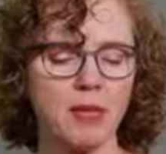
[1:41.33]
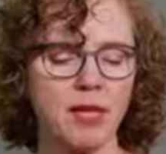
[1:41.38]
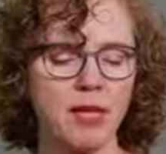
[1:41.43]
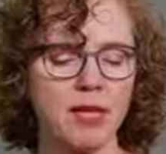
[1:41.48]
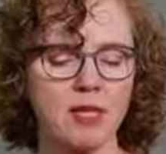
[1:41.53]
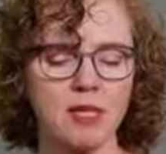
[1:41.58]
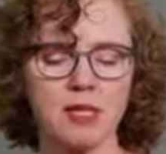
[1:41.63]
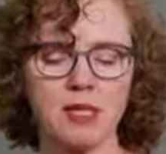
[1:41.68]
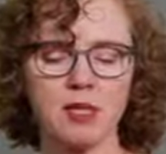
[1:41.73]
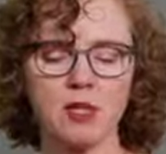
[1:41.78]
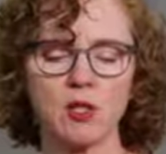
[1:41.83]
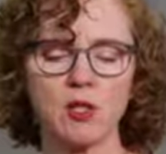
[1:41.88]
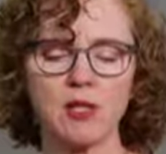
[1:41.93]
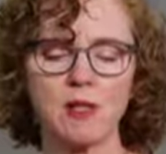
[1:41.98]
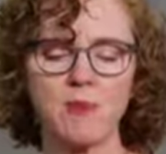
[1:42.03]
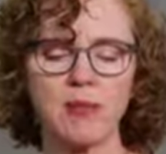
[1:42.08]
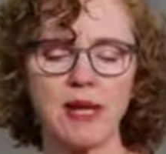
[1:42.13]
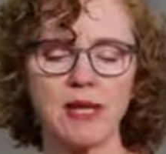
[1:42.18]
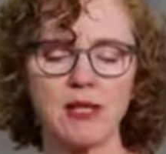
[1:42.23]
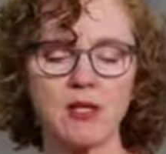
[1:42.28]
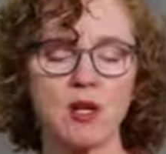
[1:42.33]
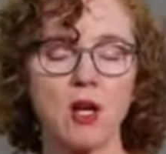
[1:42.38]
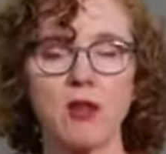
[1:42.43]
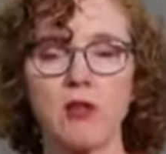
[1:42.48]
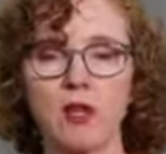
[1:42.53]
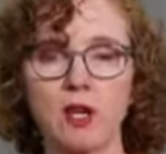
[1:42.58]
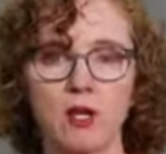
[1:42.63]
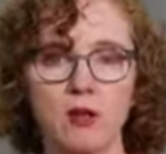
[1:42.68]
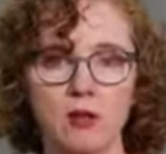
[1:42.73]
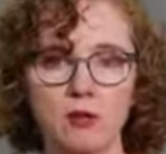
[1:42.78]
It still is based
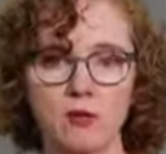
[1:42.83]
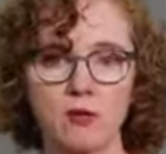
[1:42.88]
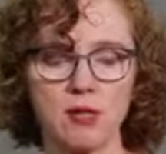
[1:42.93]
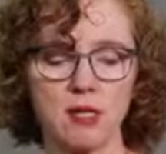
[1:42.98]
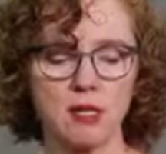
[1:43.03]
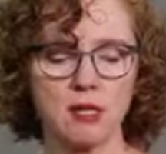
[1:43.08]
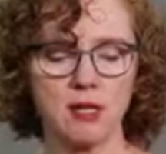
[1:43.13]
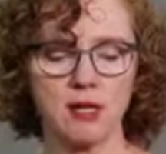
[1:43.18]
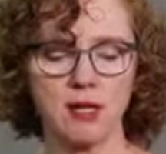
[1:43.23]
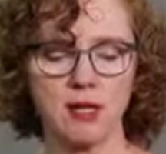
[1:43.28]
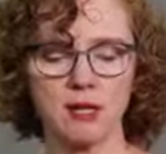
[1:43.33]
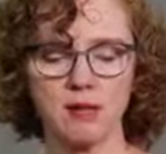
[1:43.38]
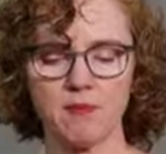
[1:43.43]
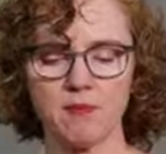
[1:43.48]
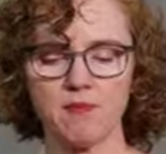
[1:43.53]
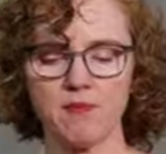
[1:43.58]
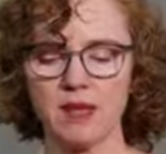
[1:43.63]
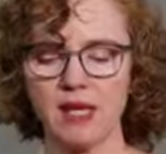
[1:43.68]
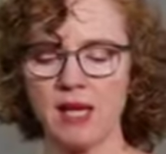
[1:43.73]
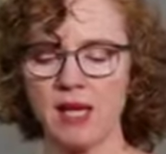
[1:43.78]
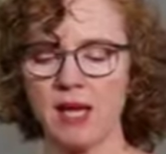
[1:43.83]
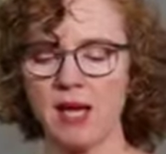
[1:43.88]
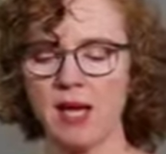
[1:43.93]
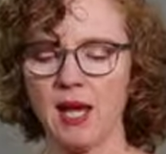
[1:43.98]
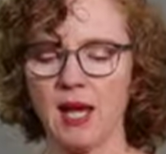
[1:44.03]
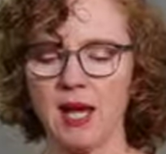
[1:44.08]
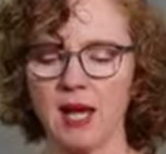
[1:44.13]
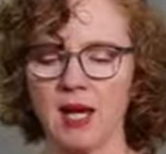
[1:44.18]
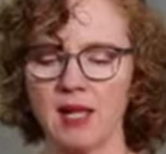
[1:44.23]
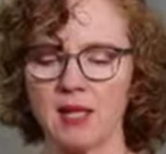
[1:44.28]
on the Coon design.
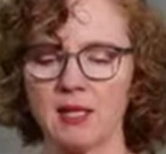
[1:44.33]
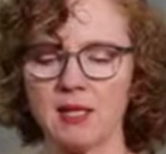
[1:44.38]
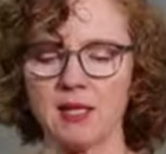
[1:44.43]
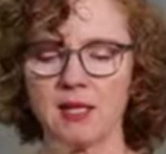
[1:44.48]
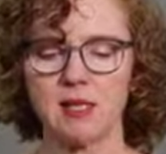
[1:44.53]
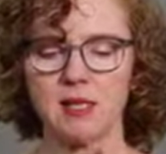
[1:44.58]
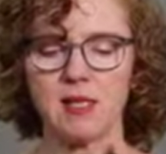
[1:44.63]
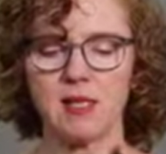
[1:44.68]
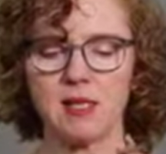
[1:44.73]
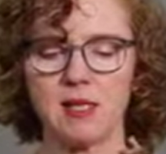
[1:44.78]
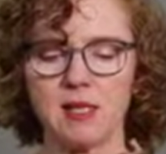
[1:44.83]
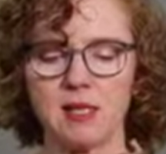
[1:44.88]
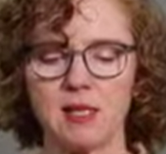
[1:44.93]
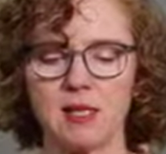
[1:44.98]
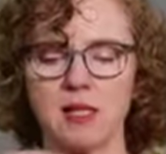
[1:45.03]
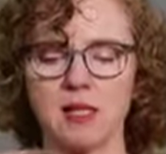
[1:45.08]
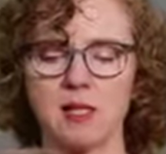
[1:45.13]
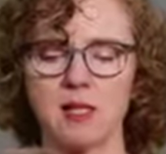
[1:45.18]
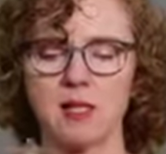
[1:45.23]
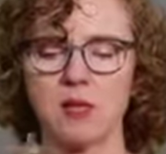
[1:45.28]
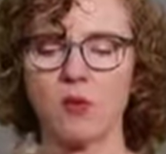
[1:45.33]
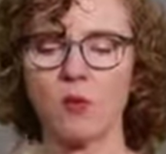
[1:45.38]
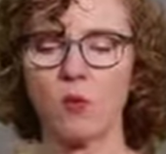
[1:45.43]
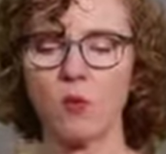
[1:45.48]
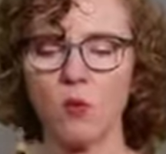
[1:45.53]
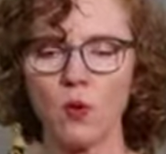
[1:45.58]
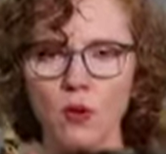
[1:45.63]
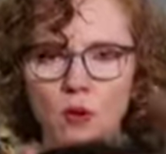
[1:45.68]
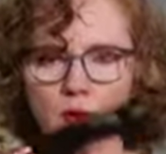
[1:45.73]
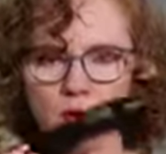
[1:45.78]
And this is the
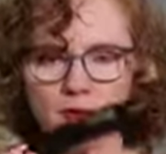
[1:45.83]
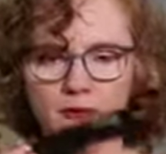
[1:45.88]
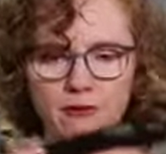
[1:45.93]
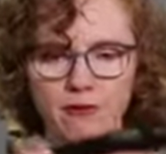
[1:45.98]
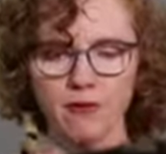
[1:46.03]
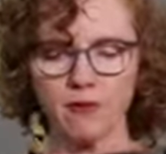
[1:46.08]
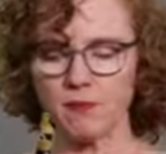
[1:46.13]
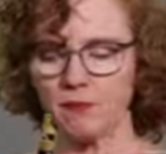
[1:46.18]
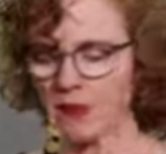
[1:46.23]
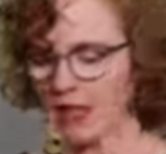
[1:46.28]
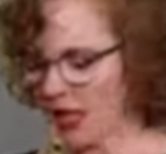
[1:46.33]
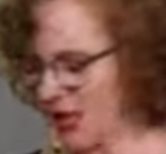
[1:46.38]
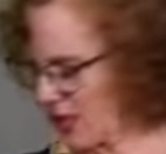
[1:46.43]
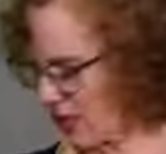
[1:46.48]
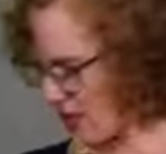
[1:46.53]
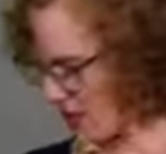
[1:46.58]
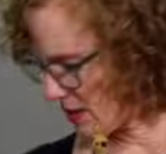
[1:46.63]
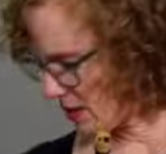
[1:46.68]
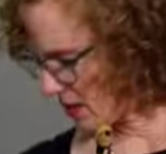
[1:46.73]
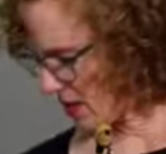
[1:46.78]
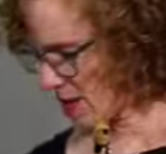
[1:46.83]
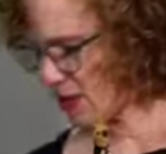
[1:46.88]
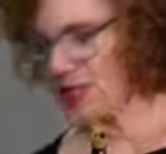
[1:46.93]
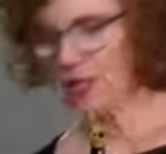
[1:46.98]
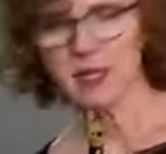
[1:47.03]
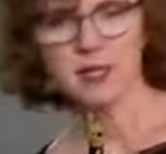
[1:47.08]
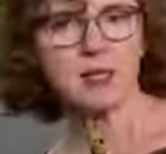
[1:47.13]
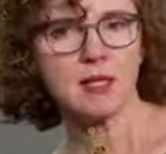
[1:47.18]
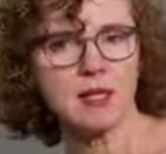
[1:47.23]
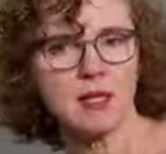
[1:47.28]
Wolf, and
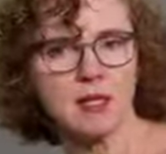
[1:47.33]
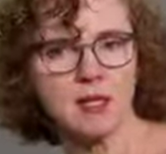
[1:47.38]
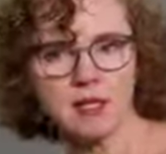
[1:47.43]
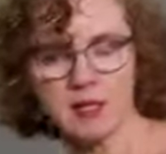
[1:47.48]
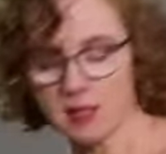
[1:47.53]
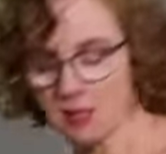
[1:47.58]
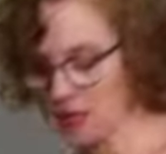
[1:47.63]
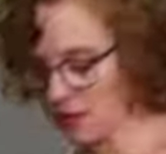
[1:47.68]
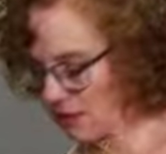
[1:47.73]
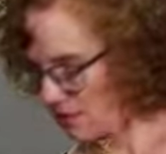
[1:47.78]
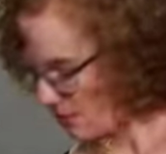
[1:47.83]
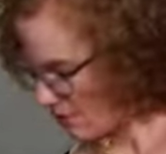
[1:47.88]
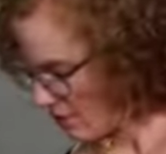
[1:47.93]
this is